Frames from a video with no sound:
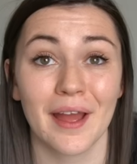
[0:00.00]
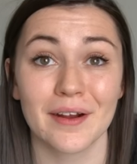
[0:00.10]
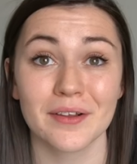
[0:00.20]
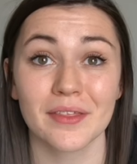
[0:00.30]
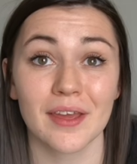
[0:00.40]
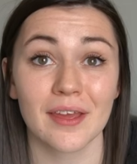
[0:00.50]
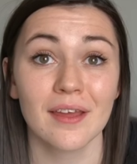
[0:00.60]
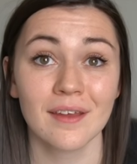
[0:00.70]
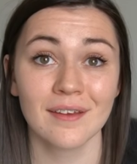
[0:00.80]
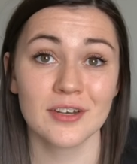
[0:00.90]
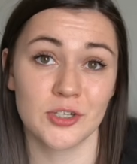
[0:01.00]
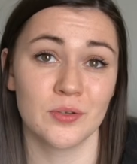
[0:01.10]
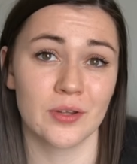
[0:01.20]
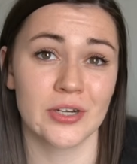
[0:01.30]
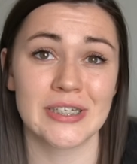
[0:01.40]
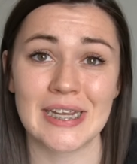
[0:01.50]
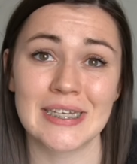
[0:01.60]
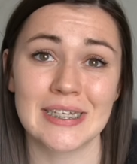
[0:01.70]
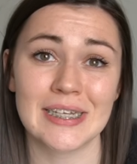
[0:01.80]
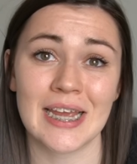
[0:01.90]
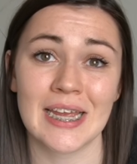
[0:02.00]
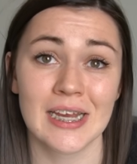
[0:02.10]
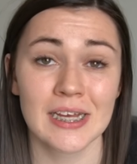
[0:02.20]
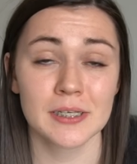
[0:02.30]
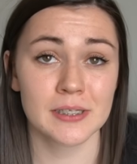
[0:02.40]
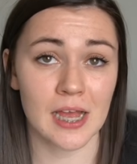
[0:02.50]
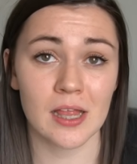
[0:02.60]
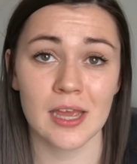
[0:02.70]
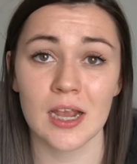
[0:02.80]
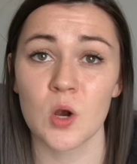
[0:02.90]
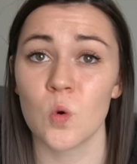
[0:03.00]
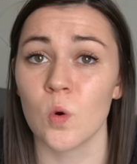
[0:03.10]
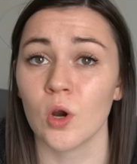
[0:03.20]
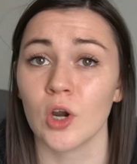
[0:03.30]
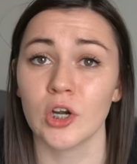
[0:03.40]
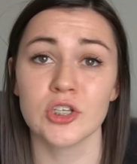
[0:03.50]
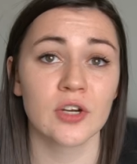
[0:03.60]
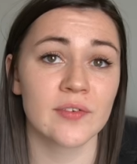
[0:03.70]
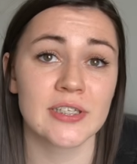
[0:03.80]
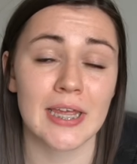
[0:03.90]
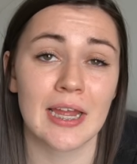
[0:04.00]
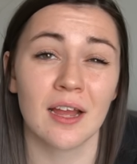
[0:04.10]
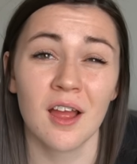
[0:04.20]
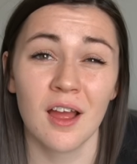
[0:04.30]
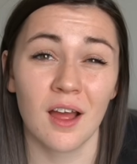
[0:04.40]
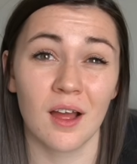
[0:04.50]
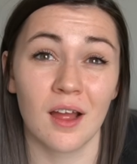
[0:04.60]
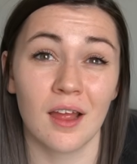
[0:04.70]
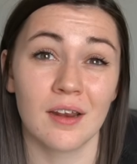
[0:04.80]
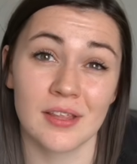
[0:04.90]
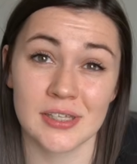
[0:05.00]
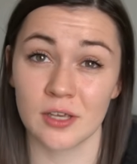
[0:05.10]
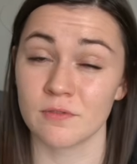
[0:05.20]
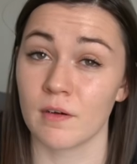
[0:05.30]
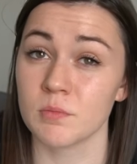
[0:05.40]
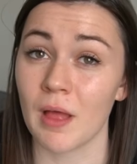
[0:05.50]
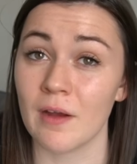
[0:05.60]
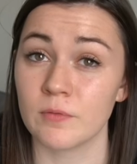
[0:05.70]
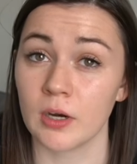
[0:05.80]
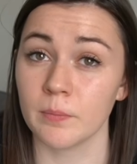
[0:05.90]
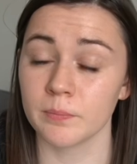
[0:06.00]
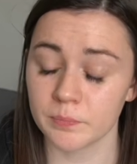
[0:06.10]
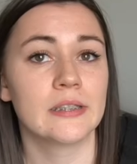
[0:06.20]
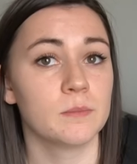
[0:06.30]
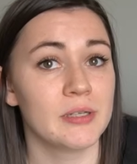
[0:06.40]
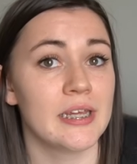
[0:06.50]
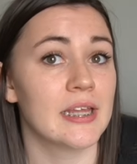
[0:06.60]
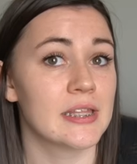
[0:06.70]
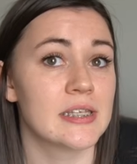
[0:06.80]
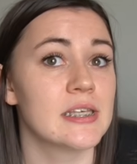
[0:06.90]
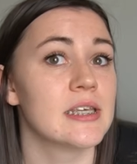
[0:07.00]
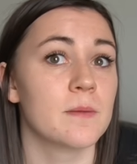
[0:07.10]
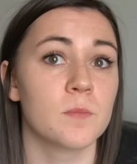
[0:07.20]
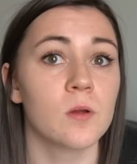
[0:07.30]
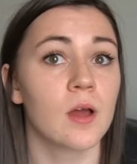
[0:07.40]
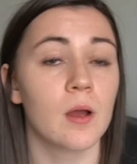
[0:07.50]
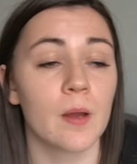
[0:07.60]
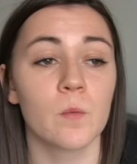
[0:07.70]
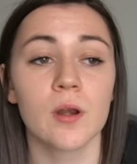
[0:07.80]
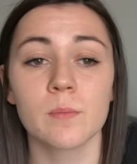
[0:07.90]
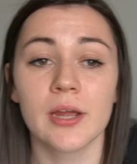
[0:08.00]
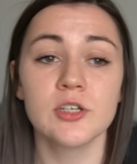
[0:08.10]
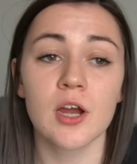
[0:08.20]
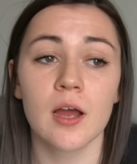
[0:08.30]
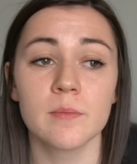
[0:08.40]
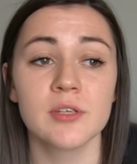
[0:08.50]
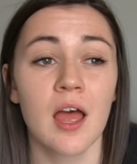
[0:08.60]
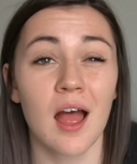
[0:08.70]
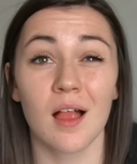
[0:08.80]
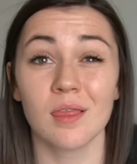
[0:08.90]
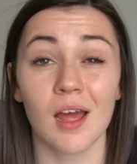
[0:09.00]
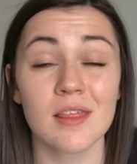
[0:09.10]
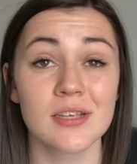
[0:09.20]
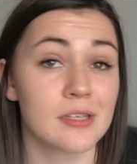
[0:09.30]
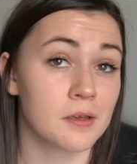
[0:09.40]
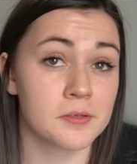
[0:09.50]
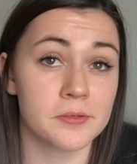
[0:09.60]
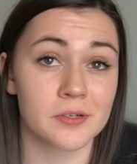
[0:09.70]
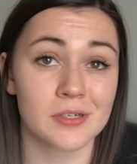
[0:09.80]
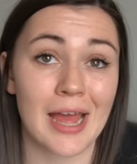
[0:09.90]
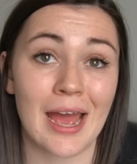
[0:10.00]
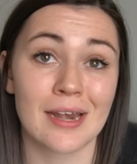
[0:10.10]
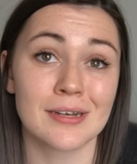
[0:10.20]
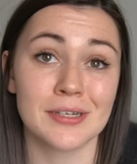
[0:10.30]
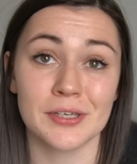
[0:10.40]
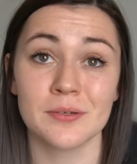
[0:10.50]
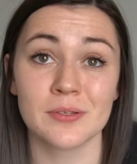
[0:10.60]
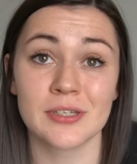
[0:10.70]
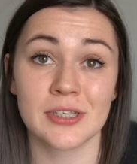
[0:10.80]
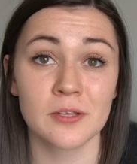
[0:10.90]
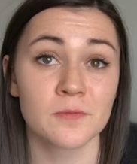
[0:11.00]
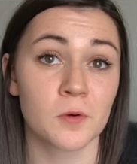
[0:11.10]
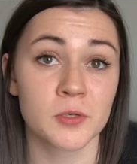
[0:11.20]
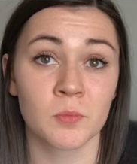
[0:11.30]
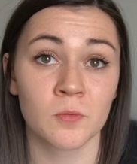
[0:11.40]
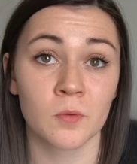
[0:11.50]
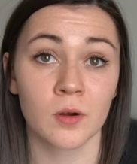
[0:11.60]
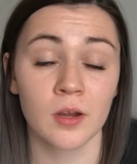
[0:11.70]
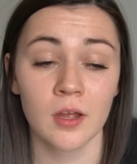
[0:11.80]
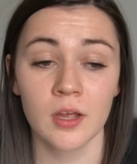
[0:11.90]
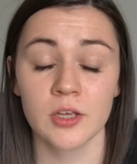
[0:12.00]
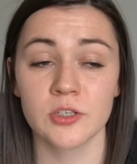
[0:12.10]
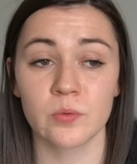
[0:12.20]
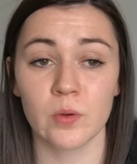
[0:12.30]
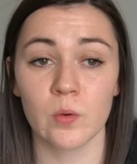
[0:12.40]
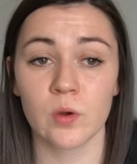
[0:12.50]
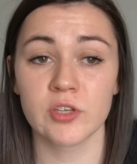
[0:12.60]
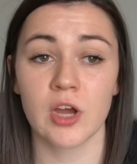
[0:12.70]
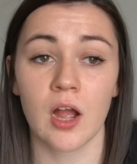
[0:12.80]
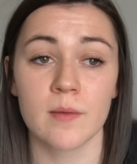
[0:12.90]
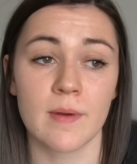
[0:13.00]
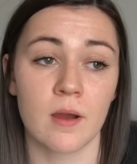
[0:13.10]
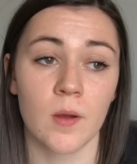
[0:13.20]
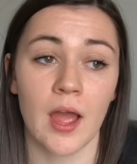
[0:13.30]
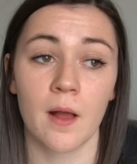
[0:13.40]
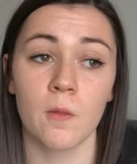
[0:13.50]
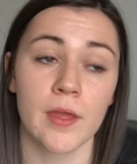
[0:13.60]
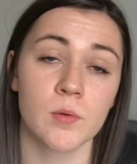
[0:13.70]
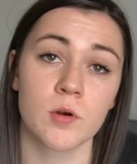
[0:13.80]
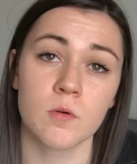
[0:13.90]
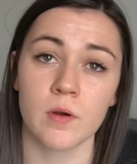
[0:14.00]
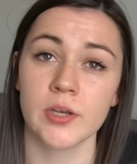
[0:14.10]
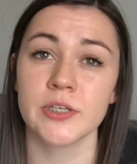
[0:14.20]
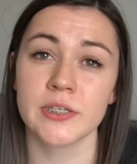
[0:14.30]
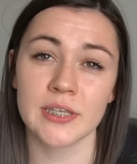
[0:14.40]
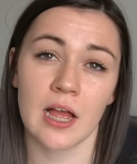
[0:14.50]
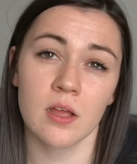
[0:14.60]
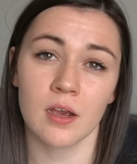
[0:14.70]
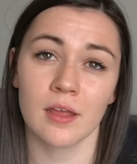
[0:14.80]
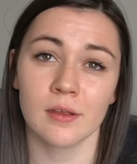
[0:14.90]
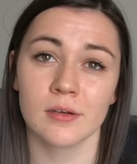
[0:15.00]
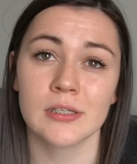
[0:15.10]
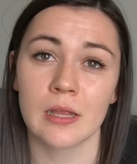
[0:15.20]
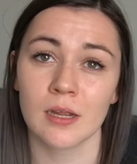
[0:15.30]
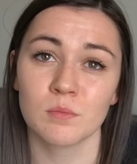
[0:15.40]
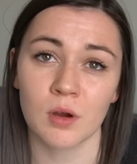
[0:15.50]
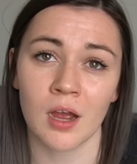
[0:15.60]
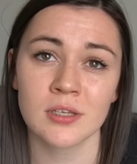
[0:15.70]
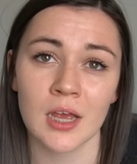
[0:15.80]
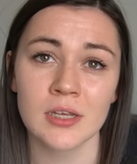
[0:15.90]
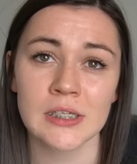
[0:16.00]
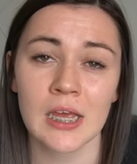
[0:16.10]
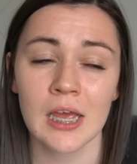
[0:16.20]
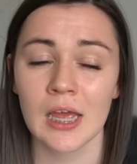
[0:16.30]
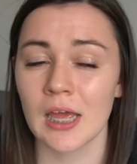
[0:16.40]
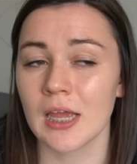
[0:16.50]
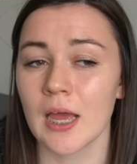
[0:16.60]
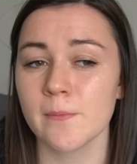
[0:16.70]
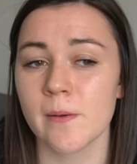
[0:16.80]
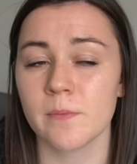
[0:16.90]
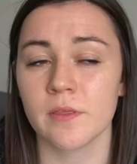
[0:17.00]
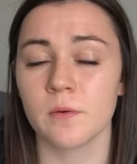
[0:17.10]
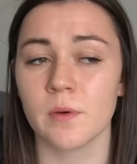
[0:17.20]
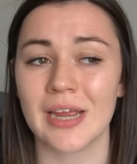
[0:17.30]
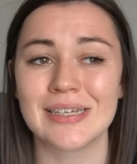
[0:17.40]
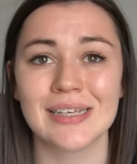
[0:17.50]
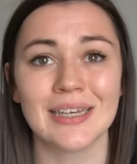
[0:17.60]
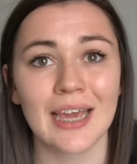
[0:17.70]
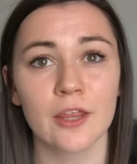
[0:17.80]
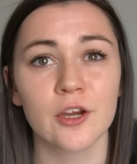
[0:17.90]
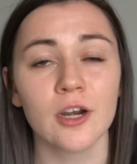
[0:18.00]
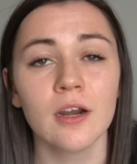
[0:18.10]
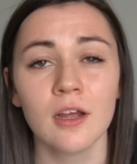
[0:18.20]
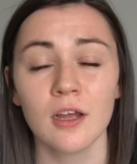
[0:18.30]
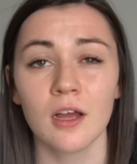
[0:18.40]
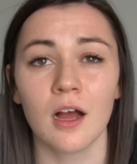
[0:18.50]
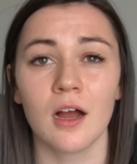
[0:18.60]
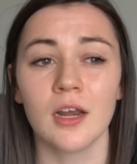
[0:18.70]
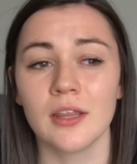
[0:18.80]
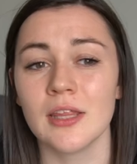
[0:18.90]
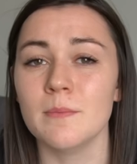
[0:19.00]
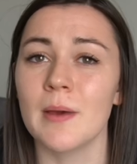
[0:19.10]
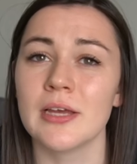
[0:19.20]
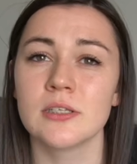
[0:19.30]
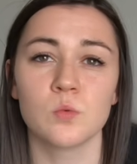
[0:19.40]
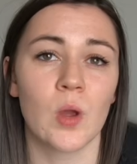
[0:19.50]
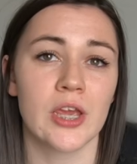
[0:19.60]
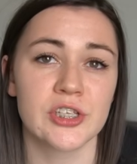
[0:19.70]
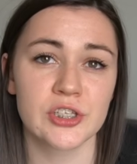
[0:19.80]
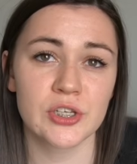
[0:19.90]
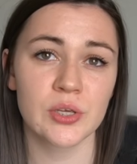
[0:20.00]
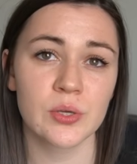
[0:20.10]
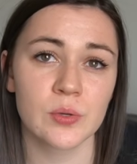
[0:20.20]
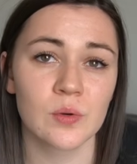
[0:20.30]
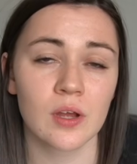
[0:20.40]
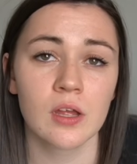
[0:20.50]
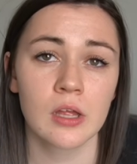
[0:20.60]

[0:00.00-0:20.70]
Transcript: How do they do their day-to-day -day selling or servicing on the Salesforce platform? Let me take this example. At one of my jobs, a lot of the sales users hadn't used Salesforce before. So we would talk about how they were going to sell and their selling process and come up with a way together on the best ways to